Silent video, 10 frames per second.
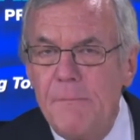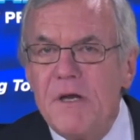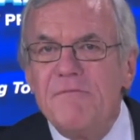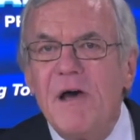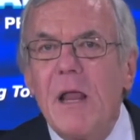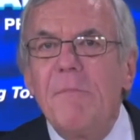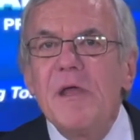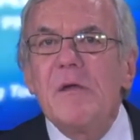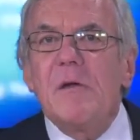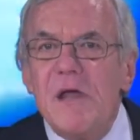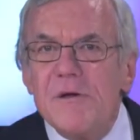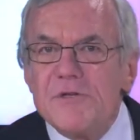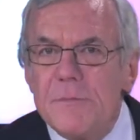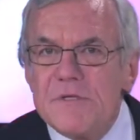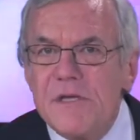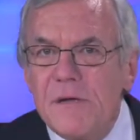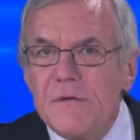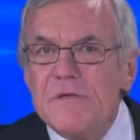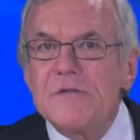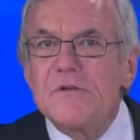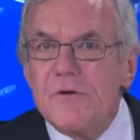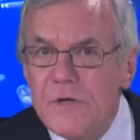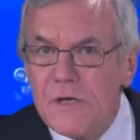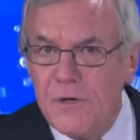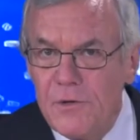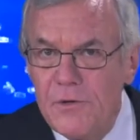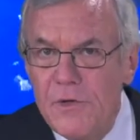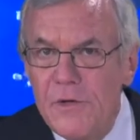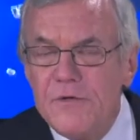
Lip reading: But developing your leadership skills is critical